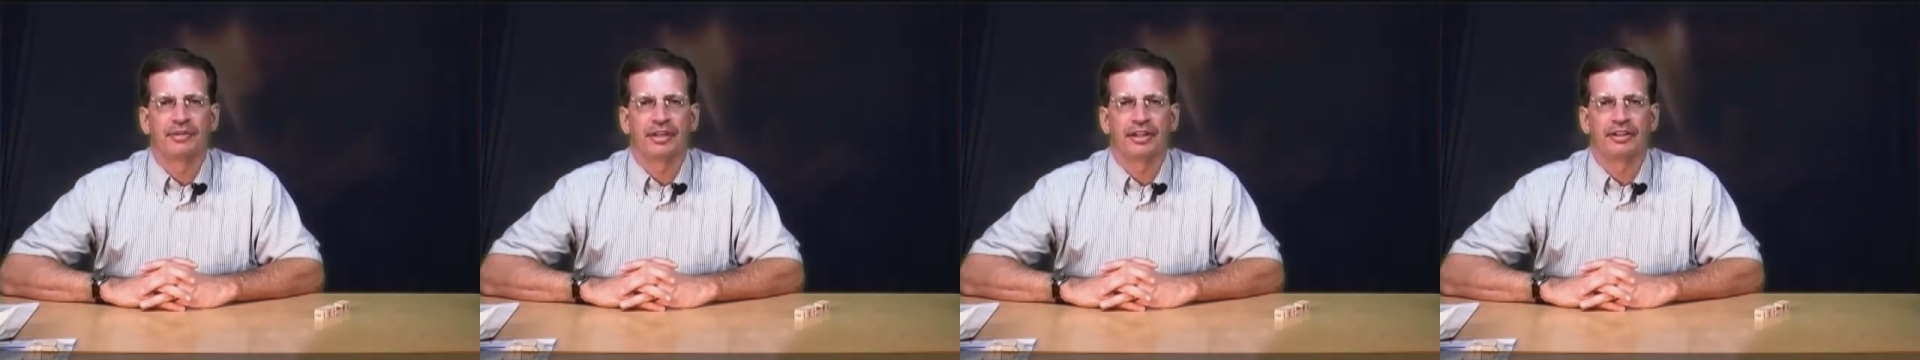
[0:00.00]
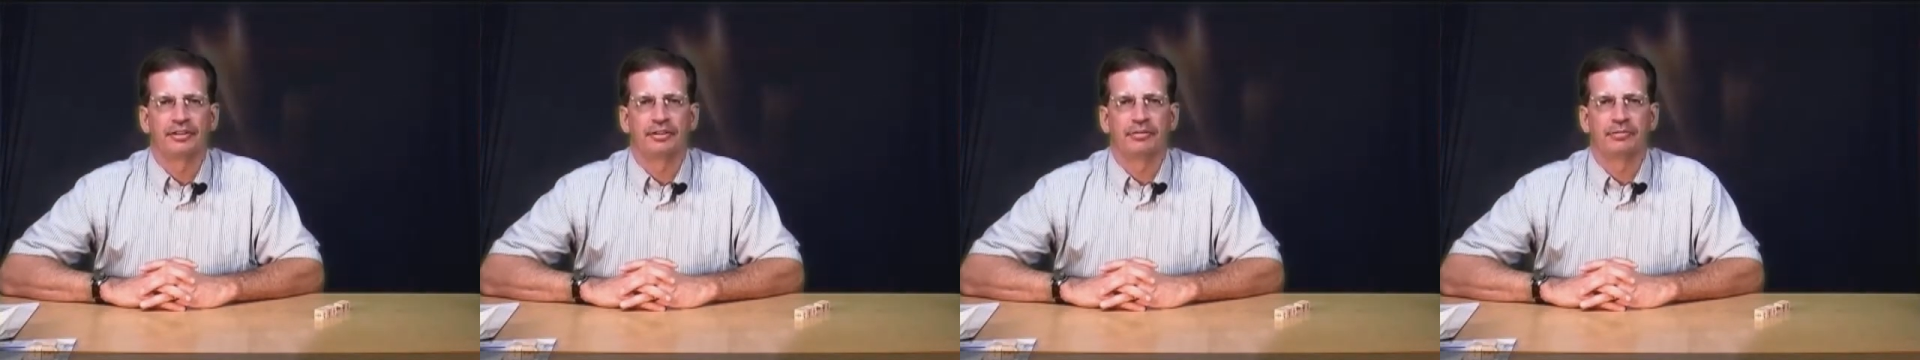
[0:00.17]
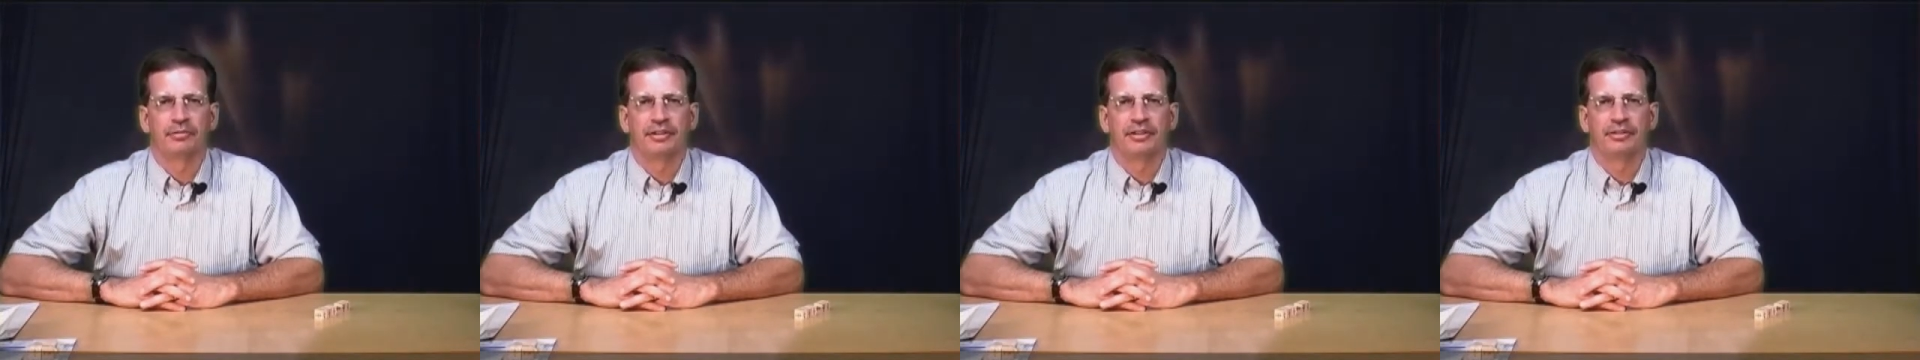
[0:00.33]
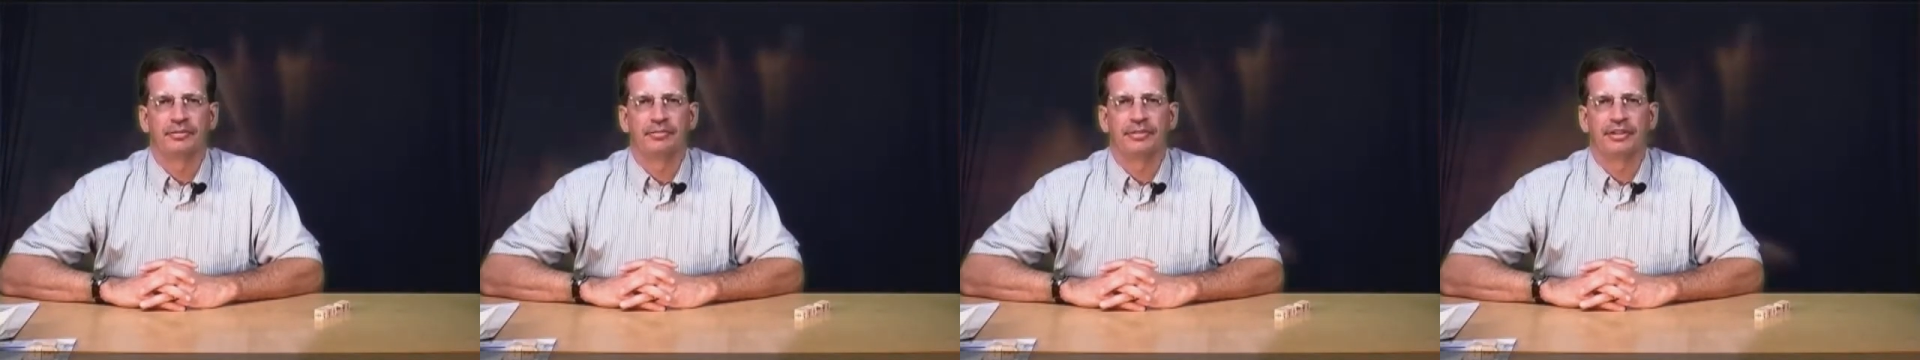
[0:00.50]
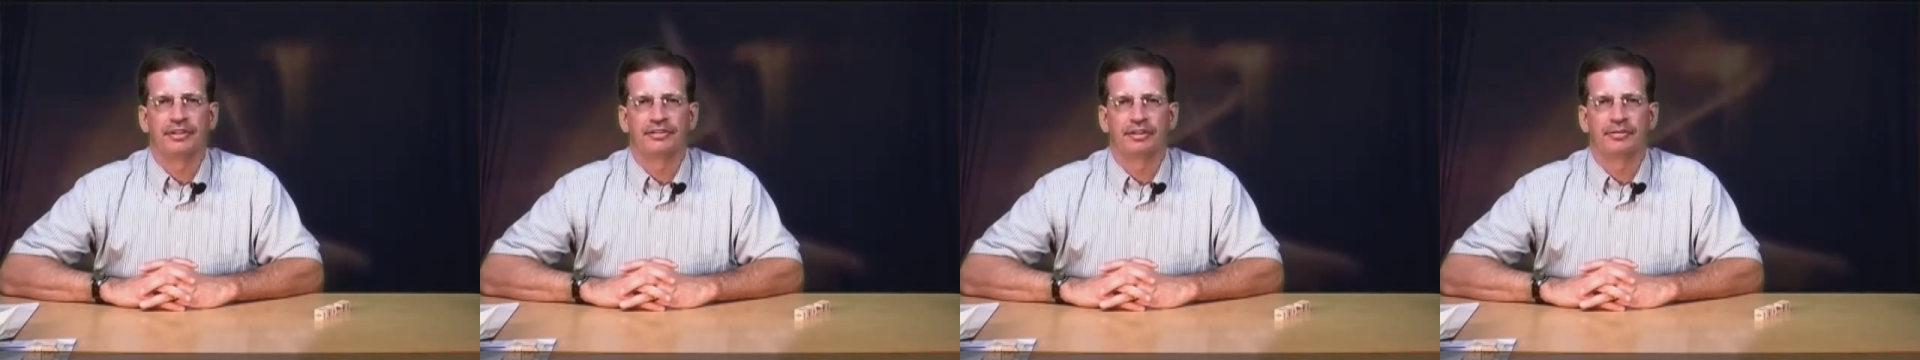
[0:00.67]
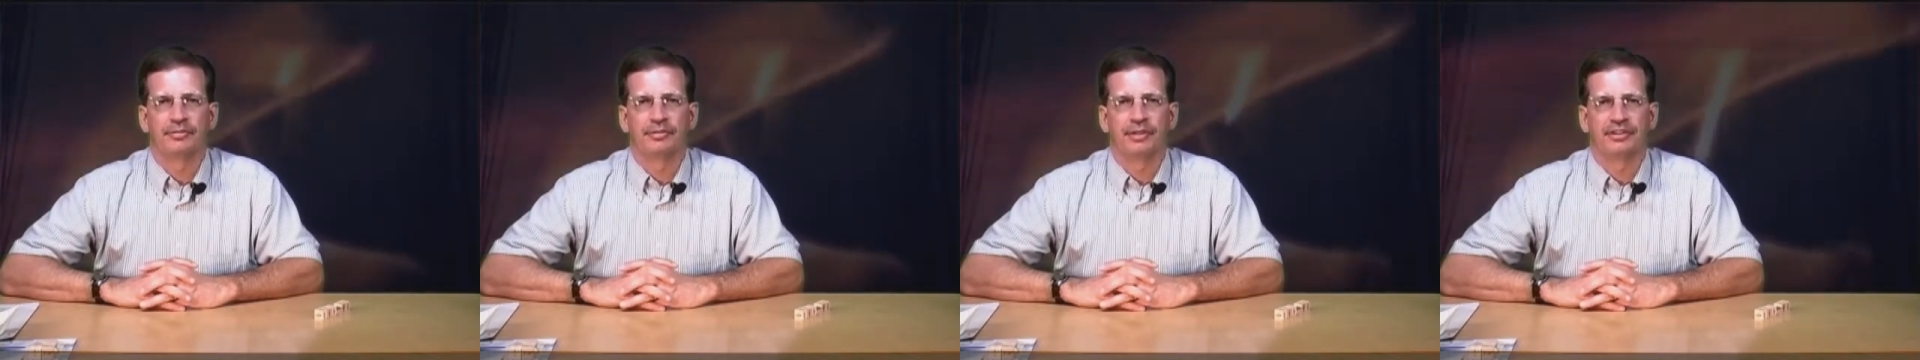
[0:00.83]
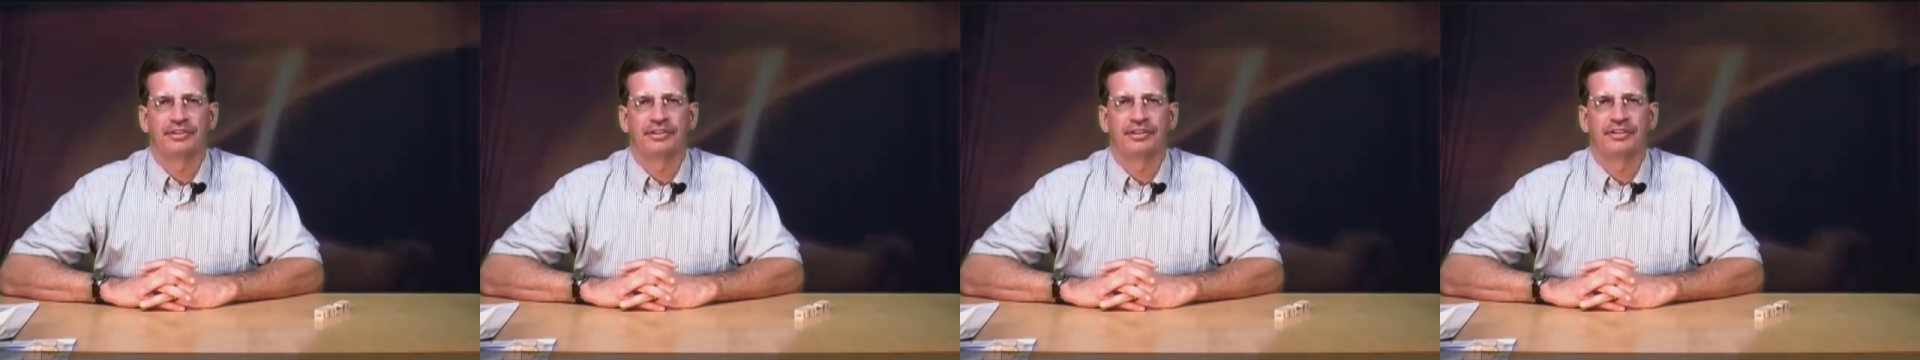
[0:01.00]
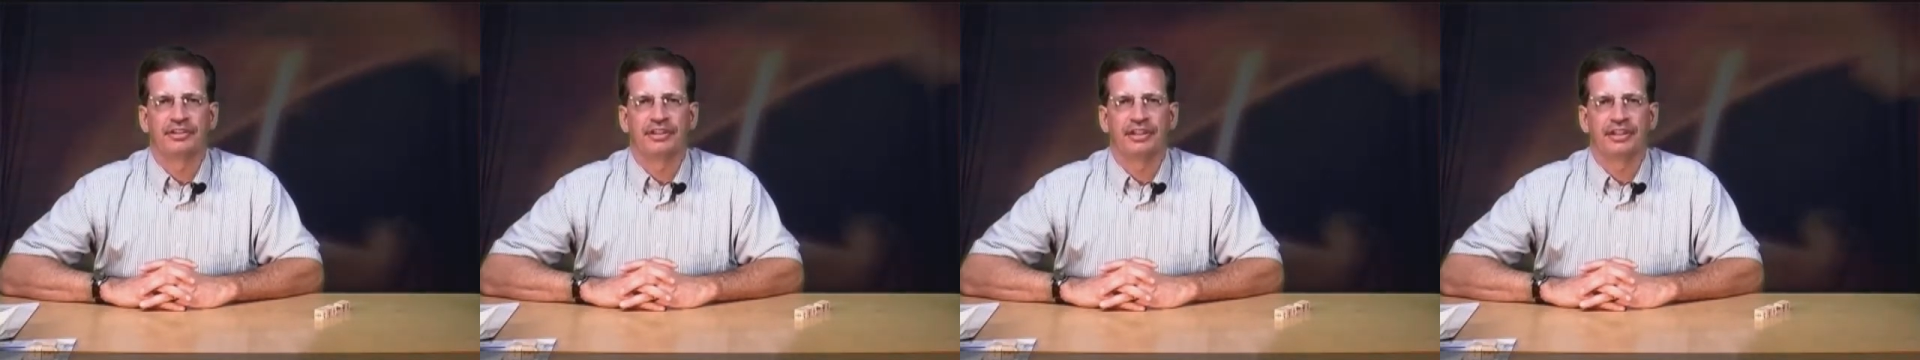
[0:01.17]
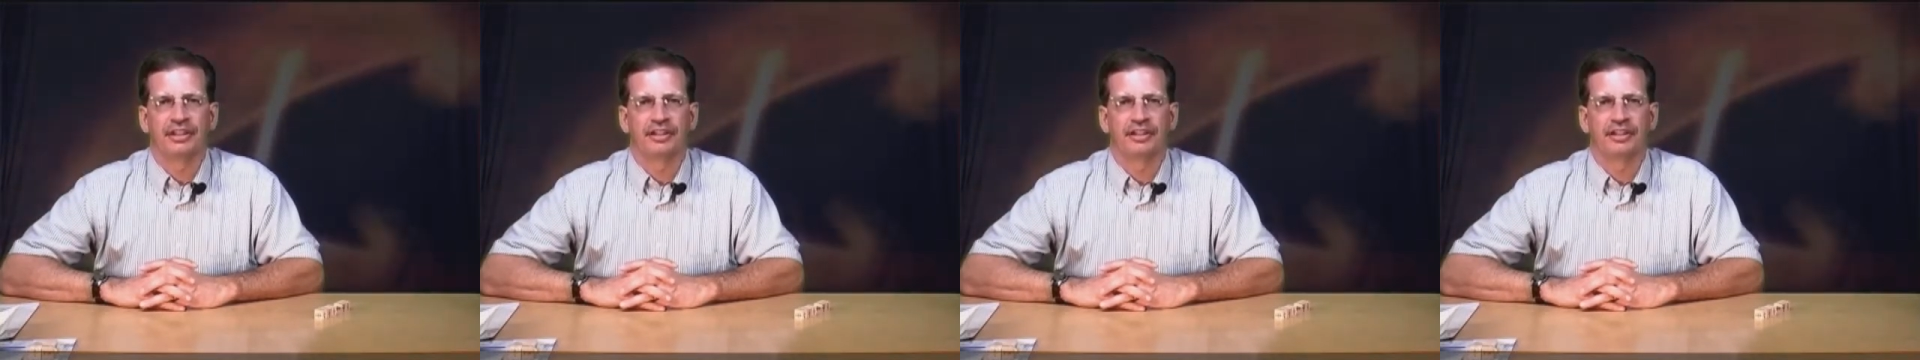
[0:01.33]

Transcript: and there wouldn't be so much at the